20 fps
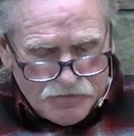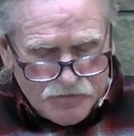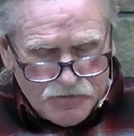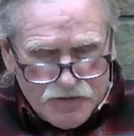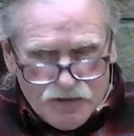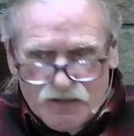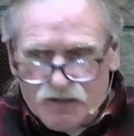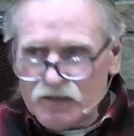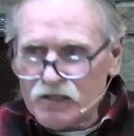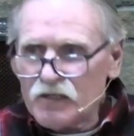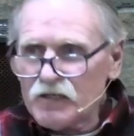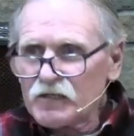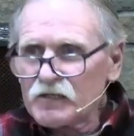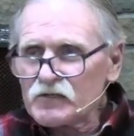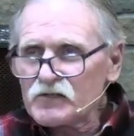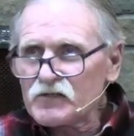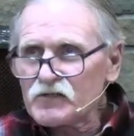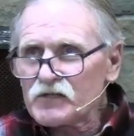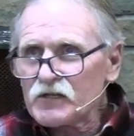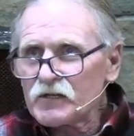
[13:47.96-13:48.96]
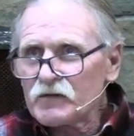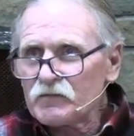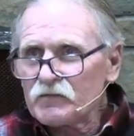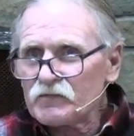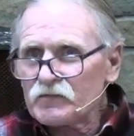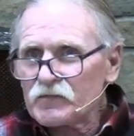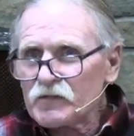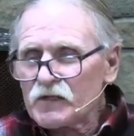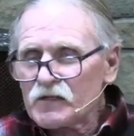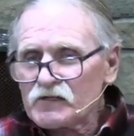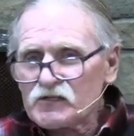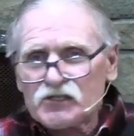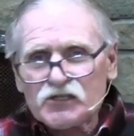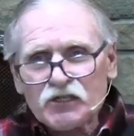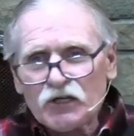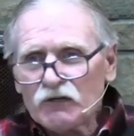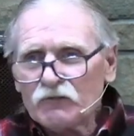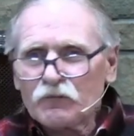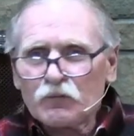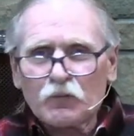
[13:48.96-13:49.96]
In his
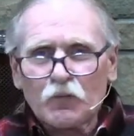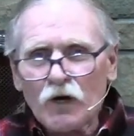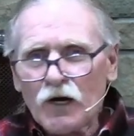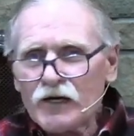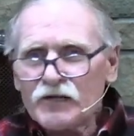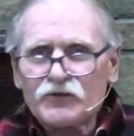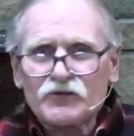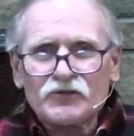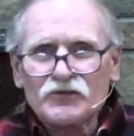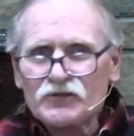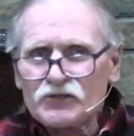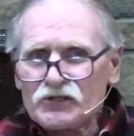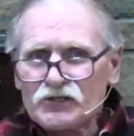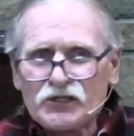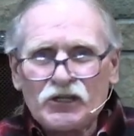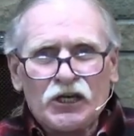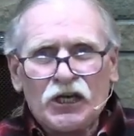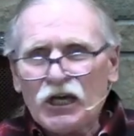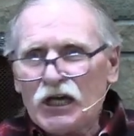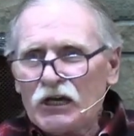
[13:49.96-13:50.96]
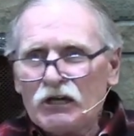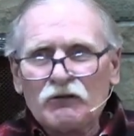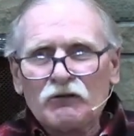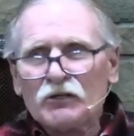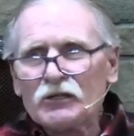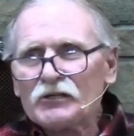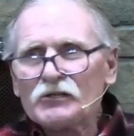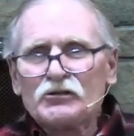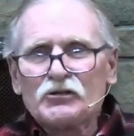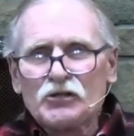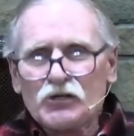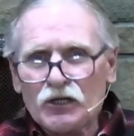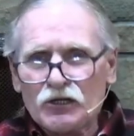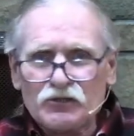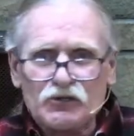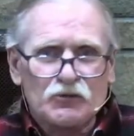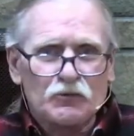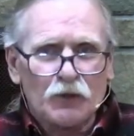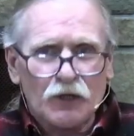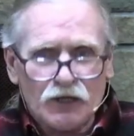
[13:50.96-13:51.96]
self-righteous kingly
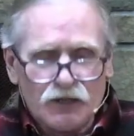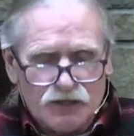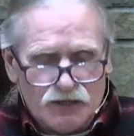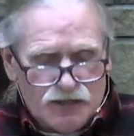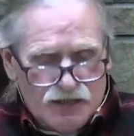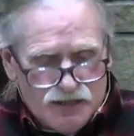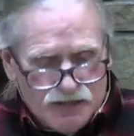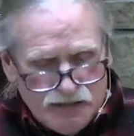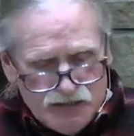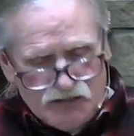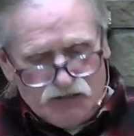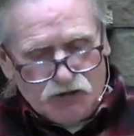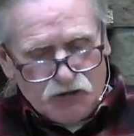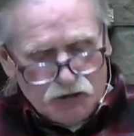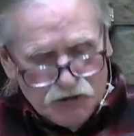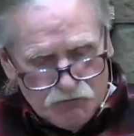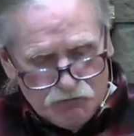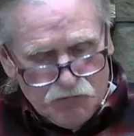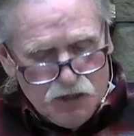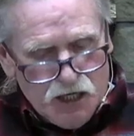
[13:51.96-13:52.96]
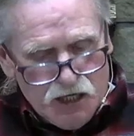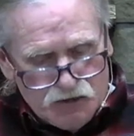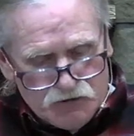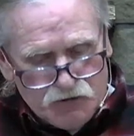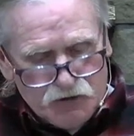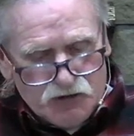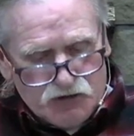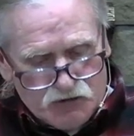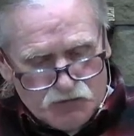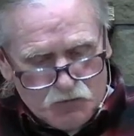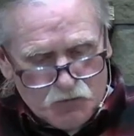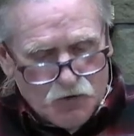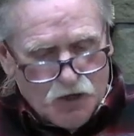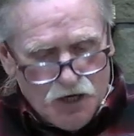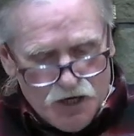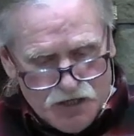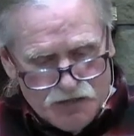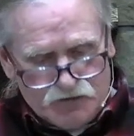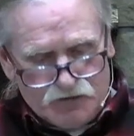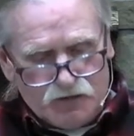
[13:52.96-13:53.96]
judgment, he's going to make this
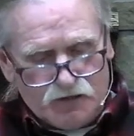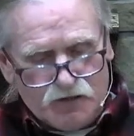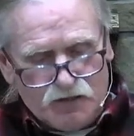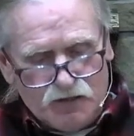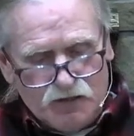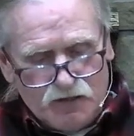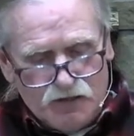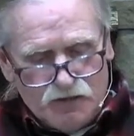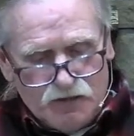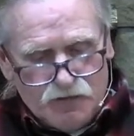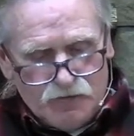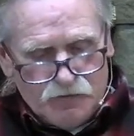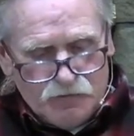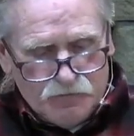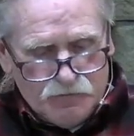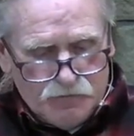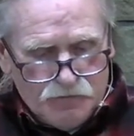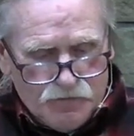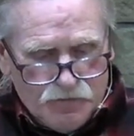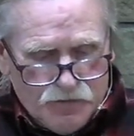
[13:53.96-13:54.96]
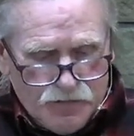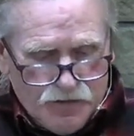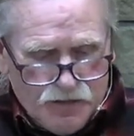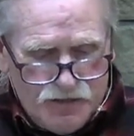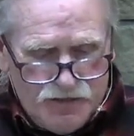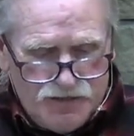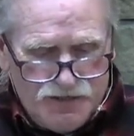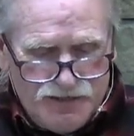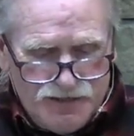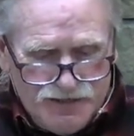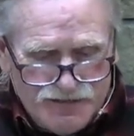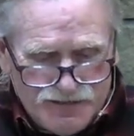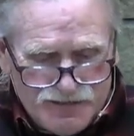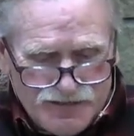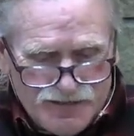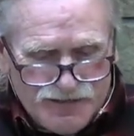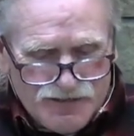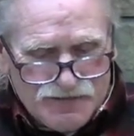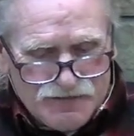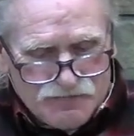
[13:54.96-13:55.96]
right.
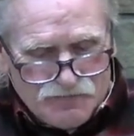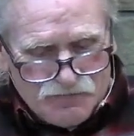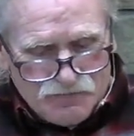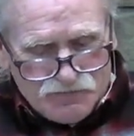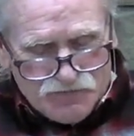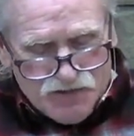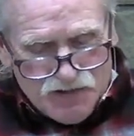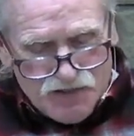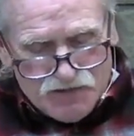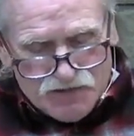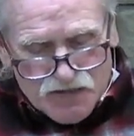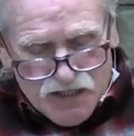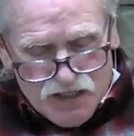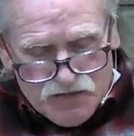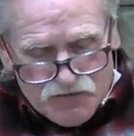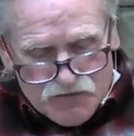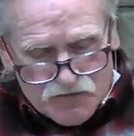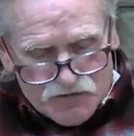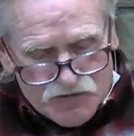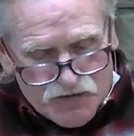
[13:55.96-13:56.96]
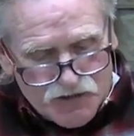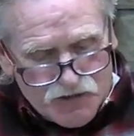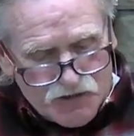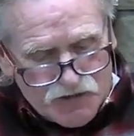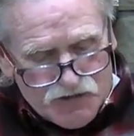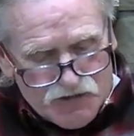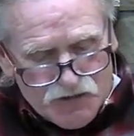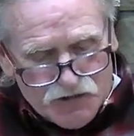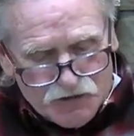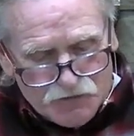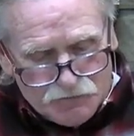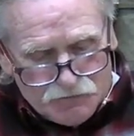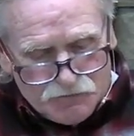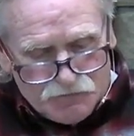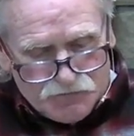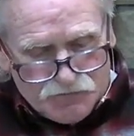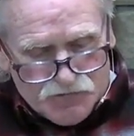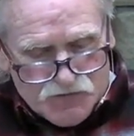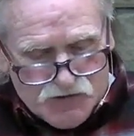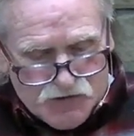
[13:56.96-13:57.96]
And Nathan tells him,
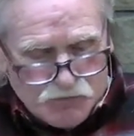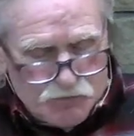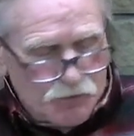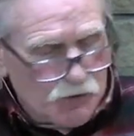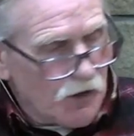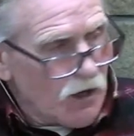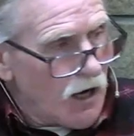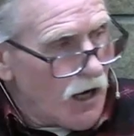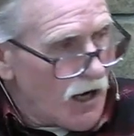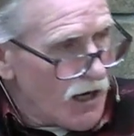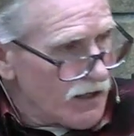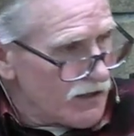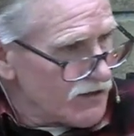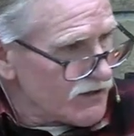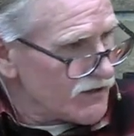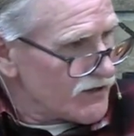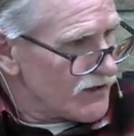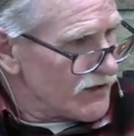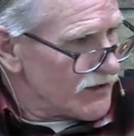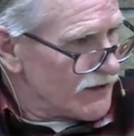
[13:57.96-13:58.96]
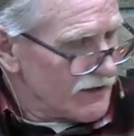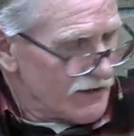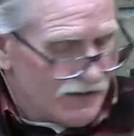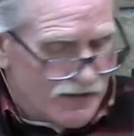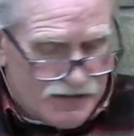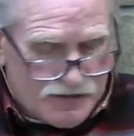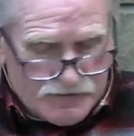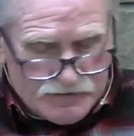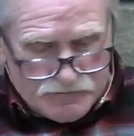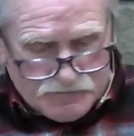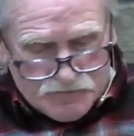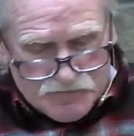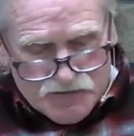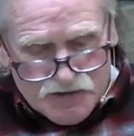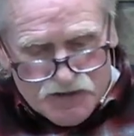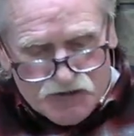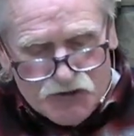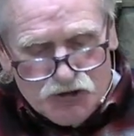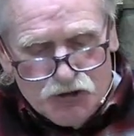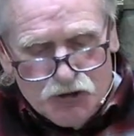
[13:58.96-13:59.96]
"Surprise,
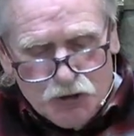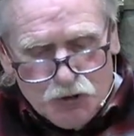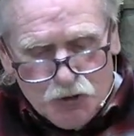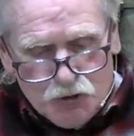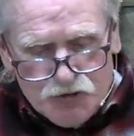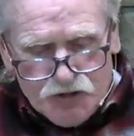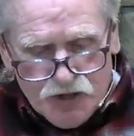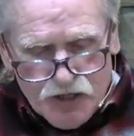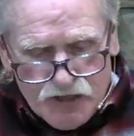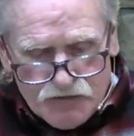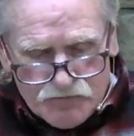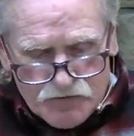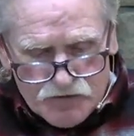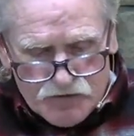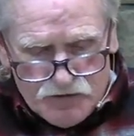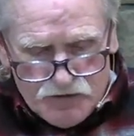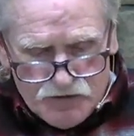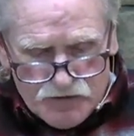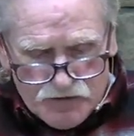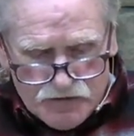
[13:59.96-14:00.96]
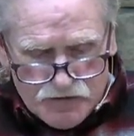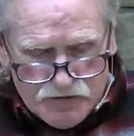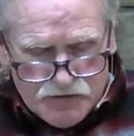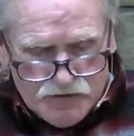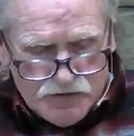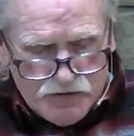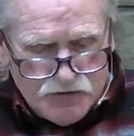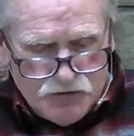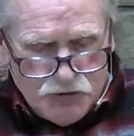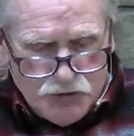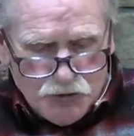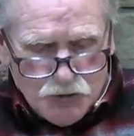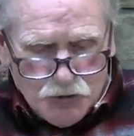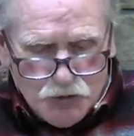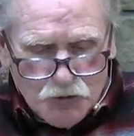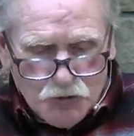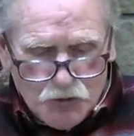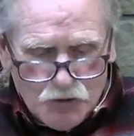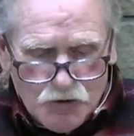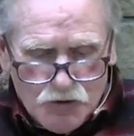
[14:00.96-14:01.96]
it's you, David.
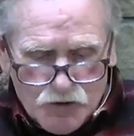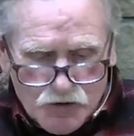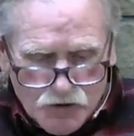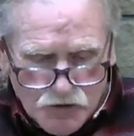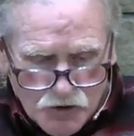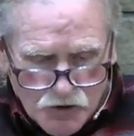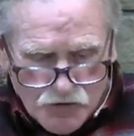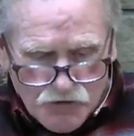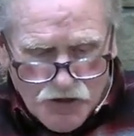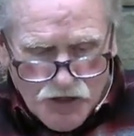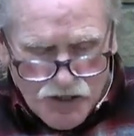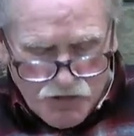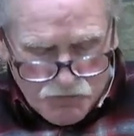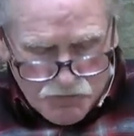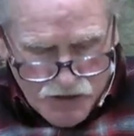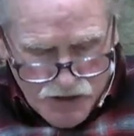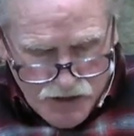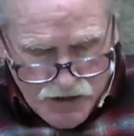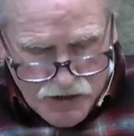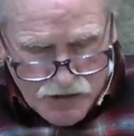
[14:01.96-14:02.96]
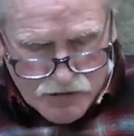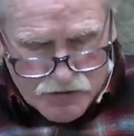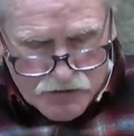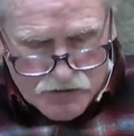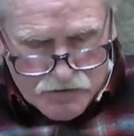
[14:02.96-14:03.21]
You are that man.